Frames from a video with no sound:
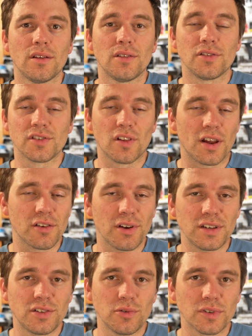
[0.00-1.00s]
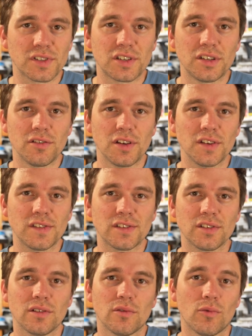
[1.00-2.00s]
There's a lot of great tools to do
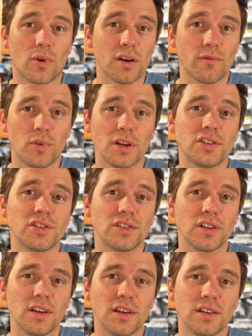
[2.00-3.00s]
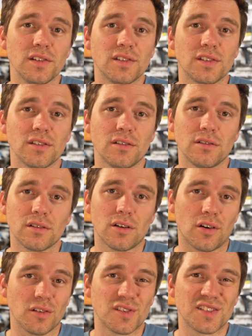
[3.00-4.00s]
this, one of which is
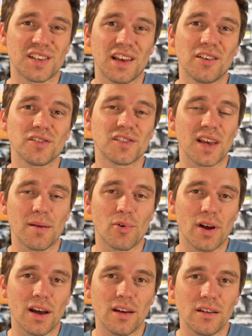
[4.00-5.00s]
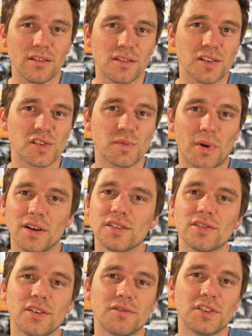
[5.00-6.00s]
called Sales Samurai, the
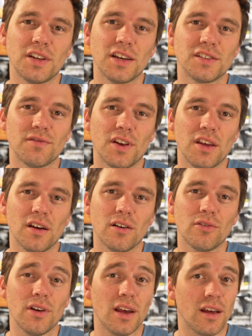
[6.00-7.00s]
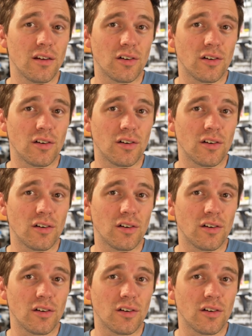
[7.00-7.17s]
sponsor of today's video, and